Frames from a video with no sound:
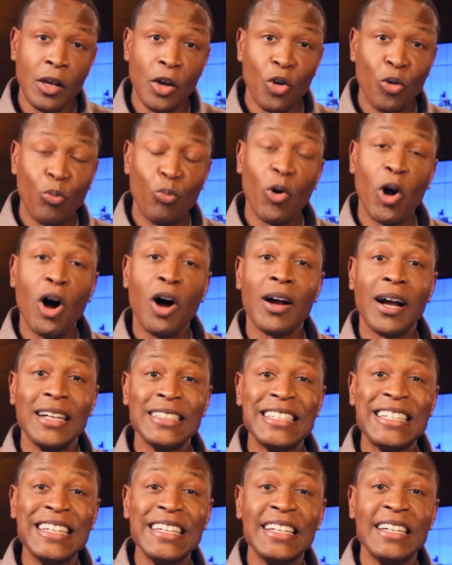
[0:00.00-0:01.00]
Wrong
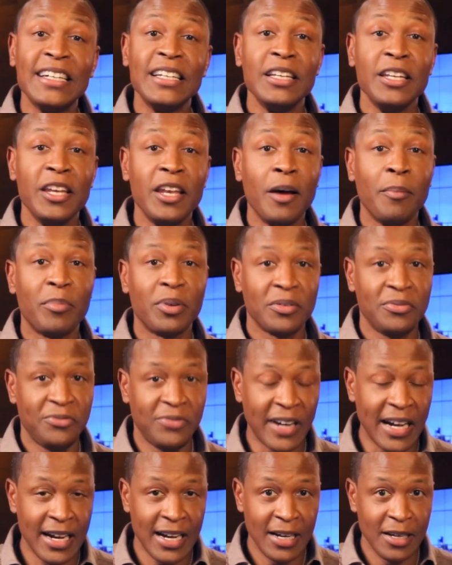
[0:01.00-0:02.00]
idea number
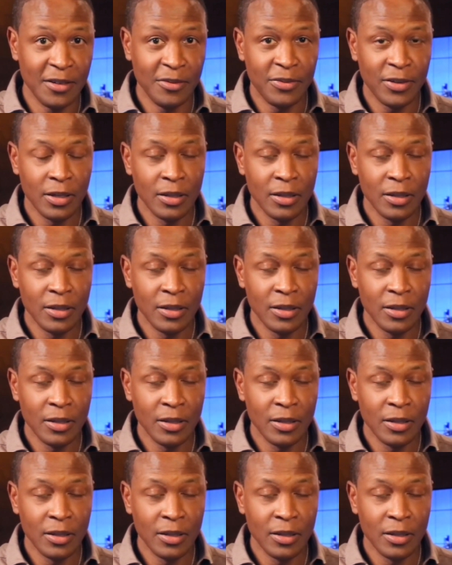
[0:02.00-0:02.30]
5.